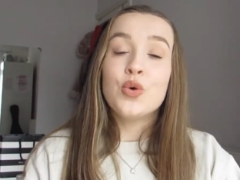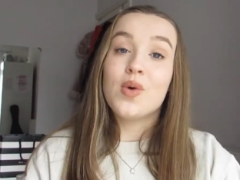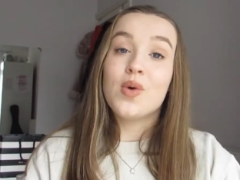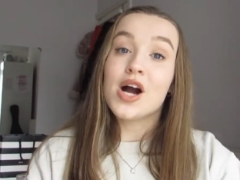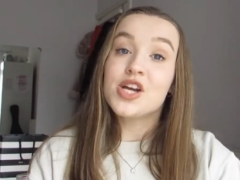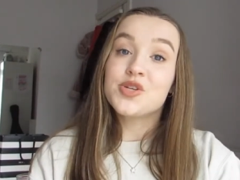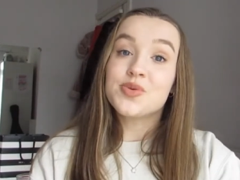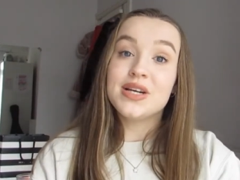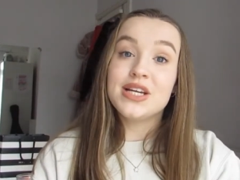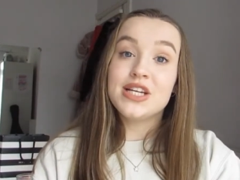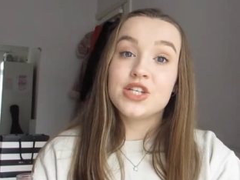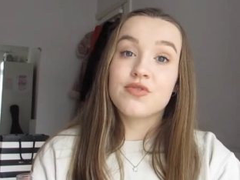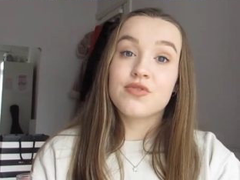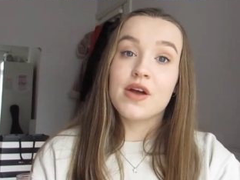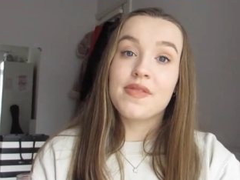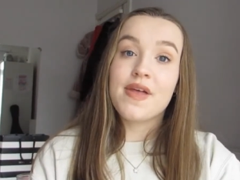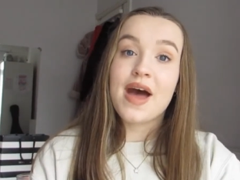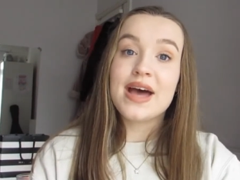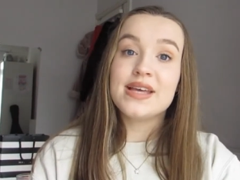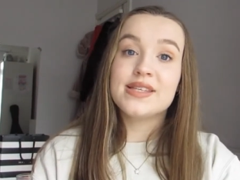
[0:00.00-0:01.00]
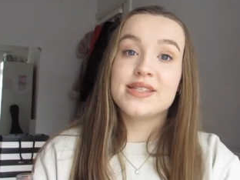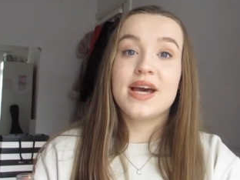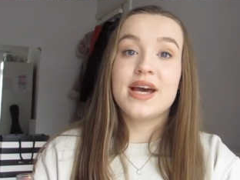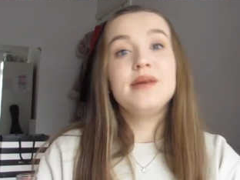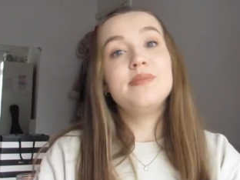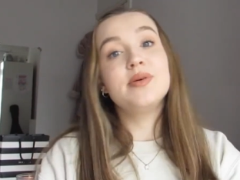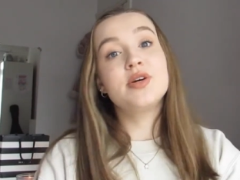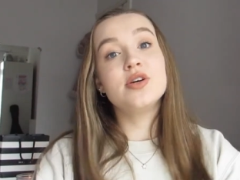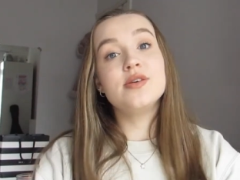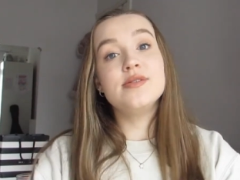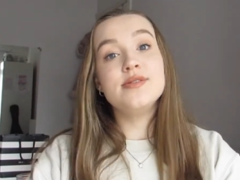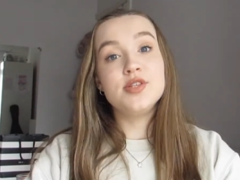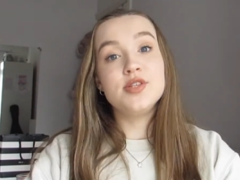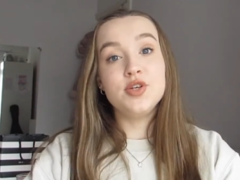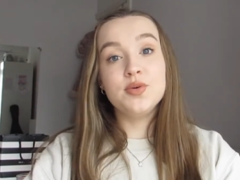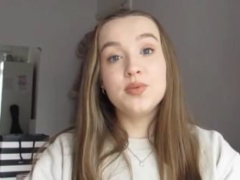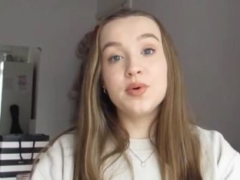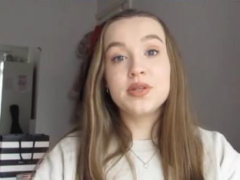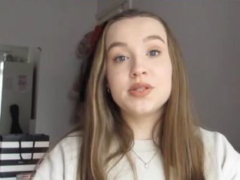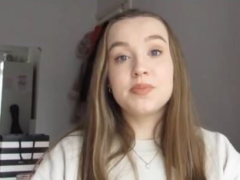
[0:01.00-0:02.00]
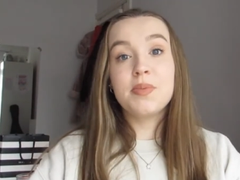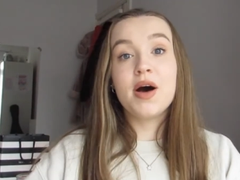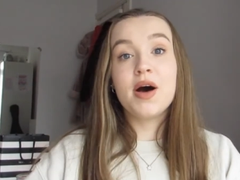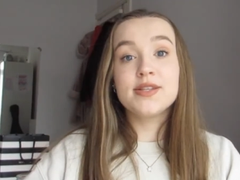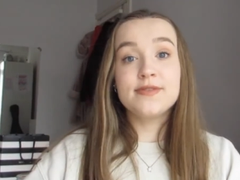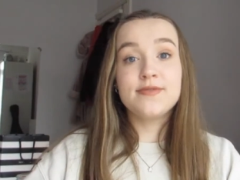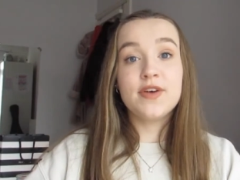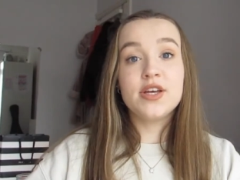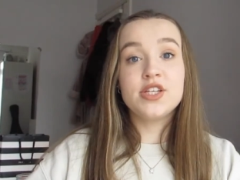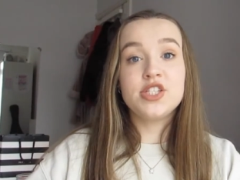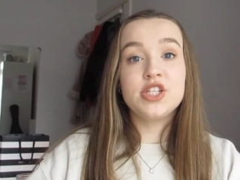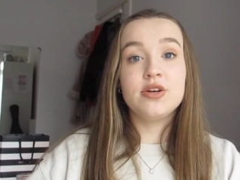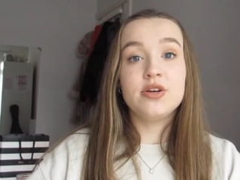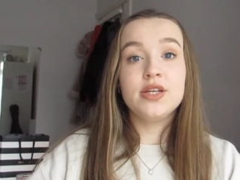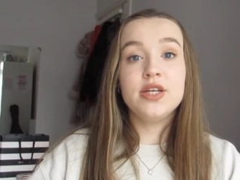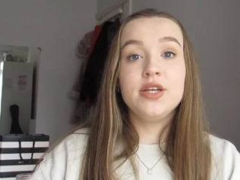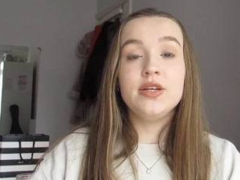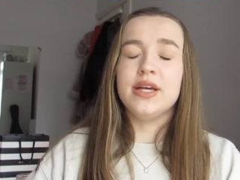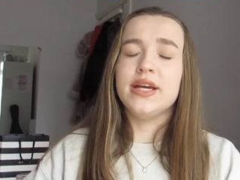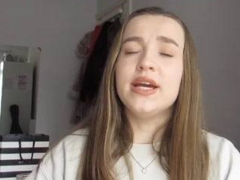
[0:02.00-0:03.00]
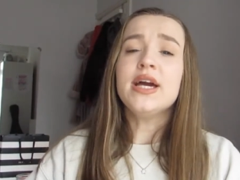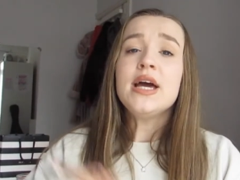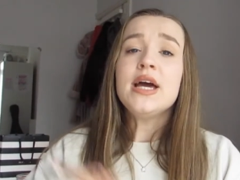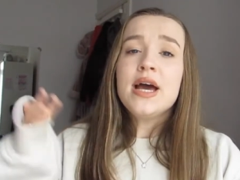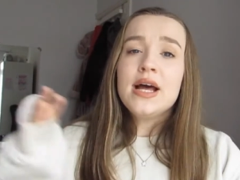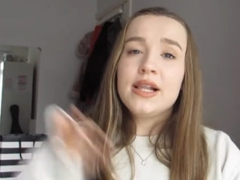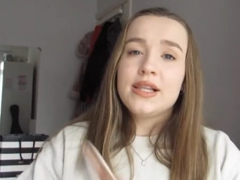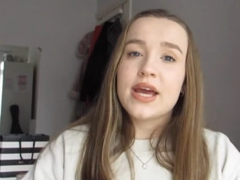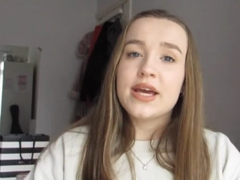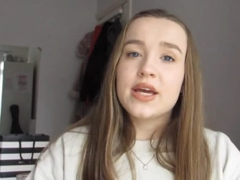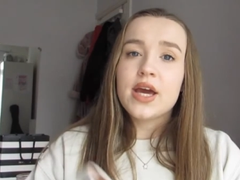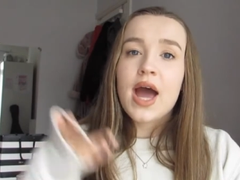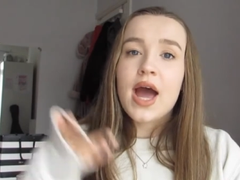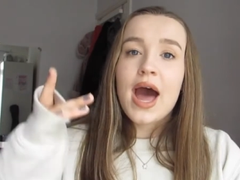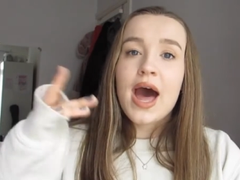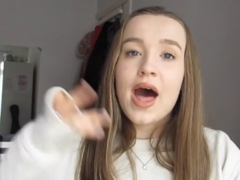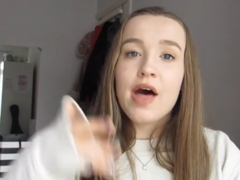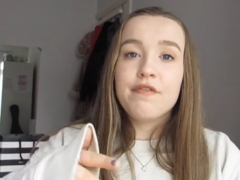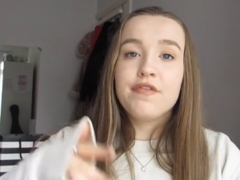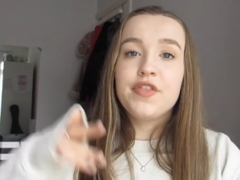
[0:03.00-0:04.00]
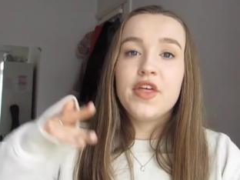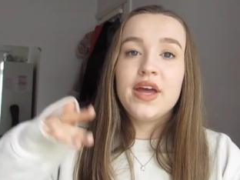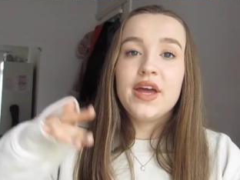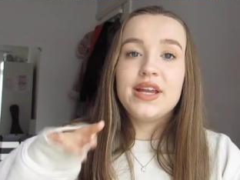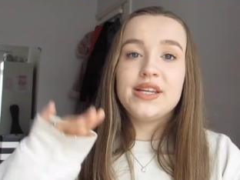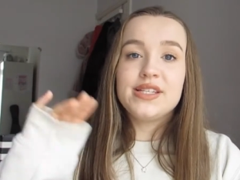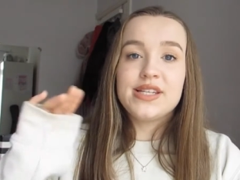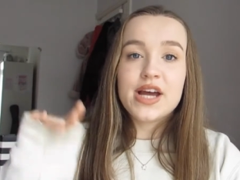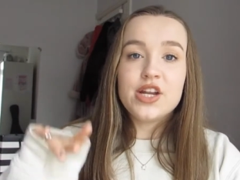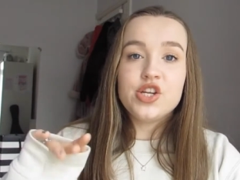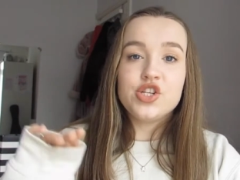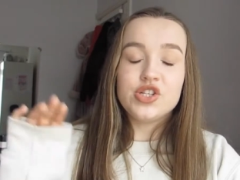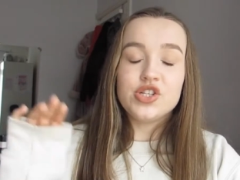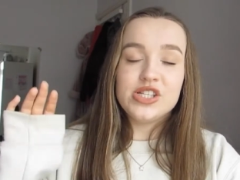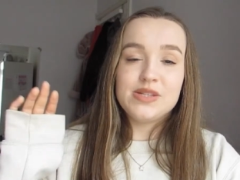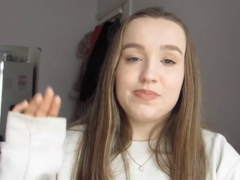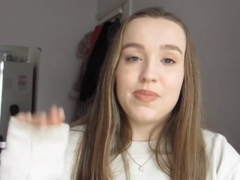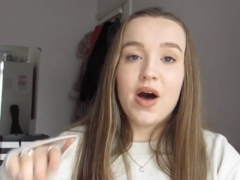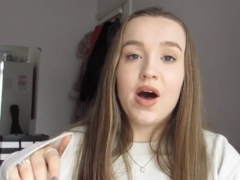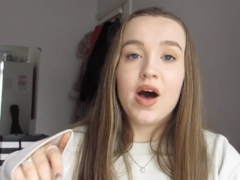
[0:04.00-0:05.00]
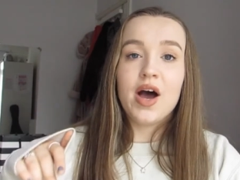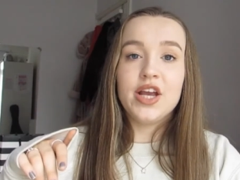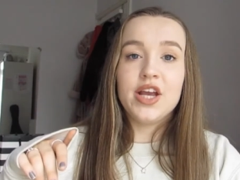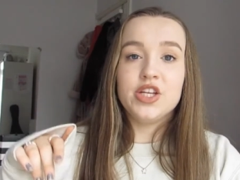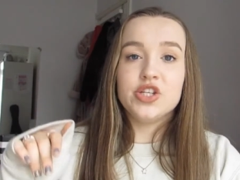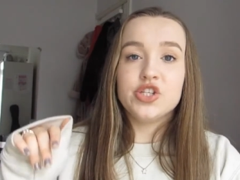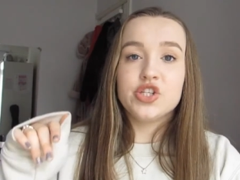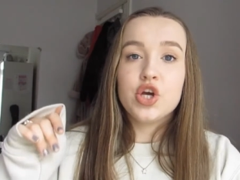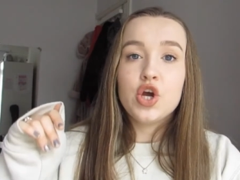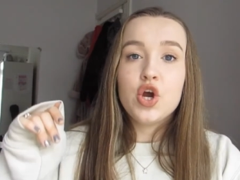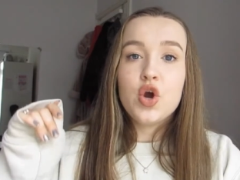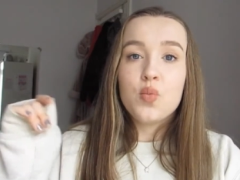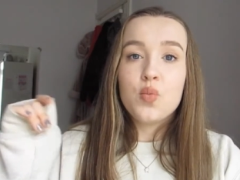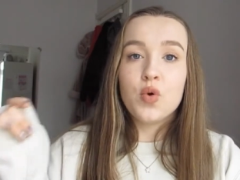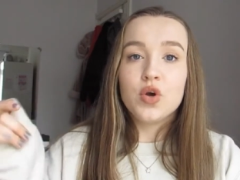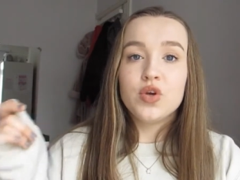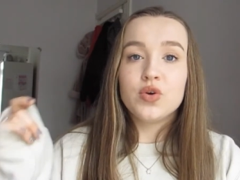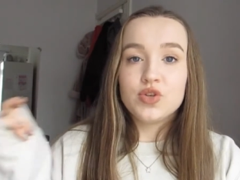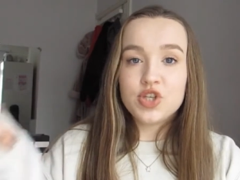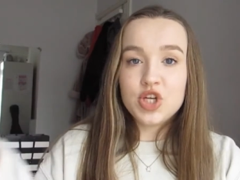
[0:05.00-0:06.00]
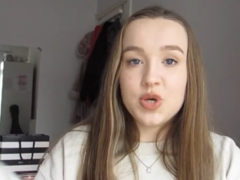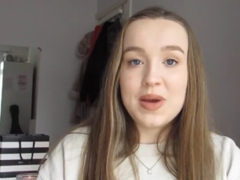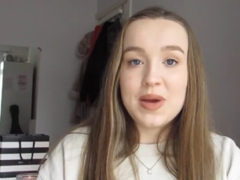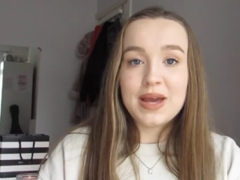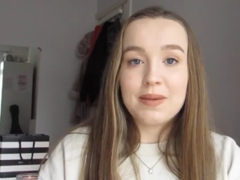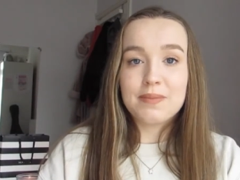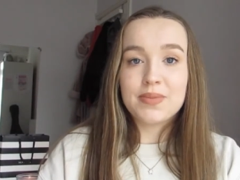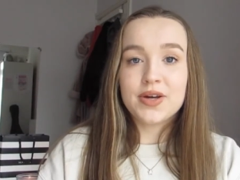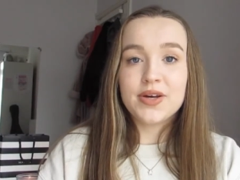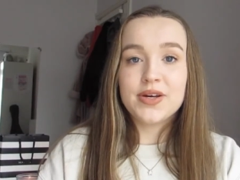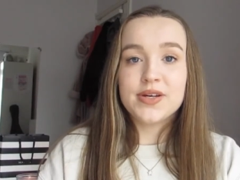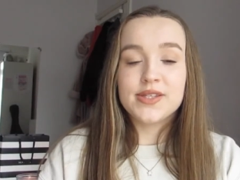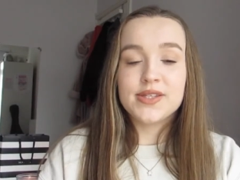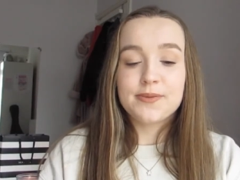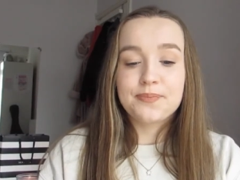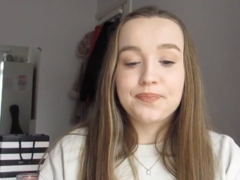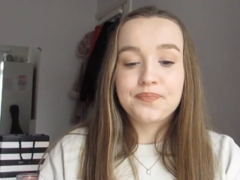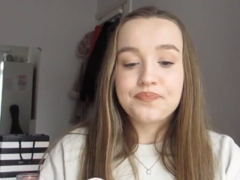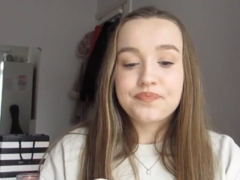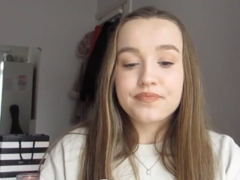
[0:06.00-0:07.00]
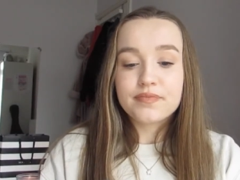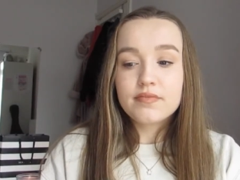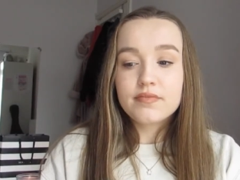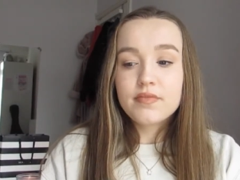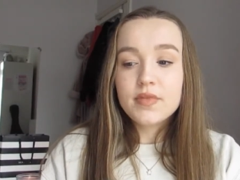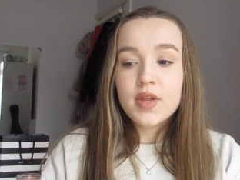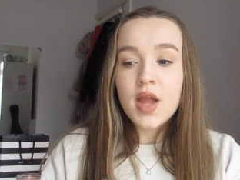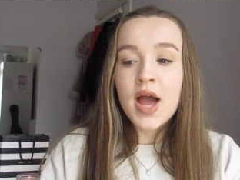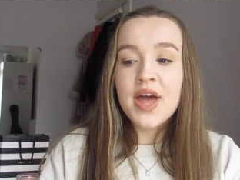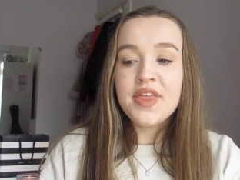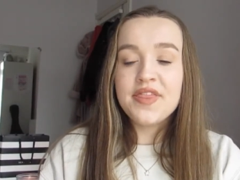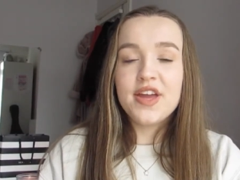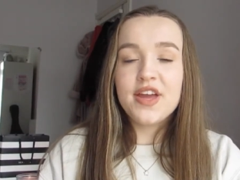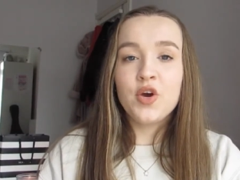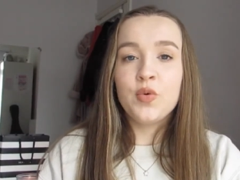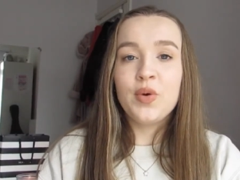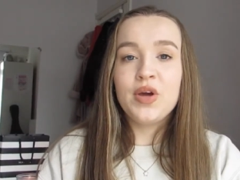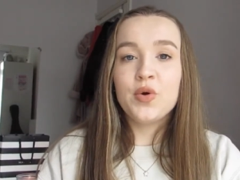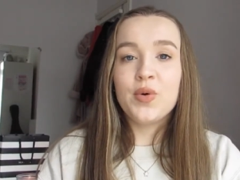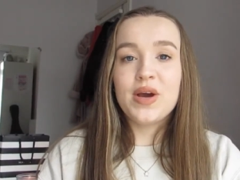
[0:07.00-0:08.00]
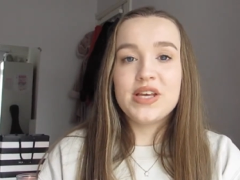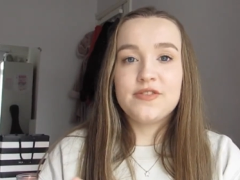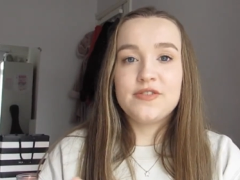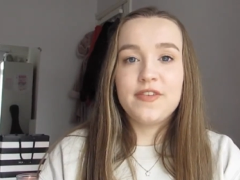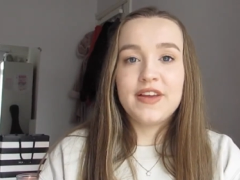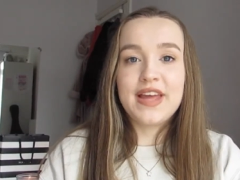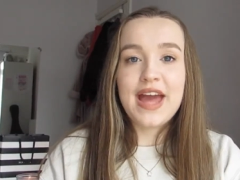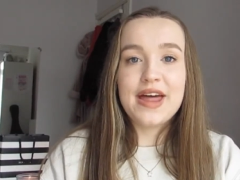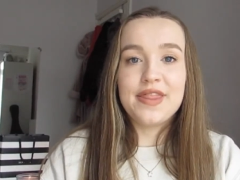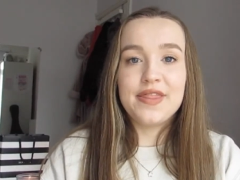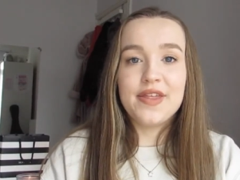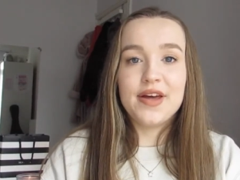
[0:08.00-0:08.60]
why do I need to write the essay? Because you want to pass first year at uni. Like, have the intentions behind what you're doing, because I think we always forget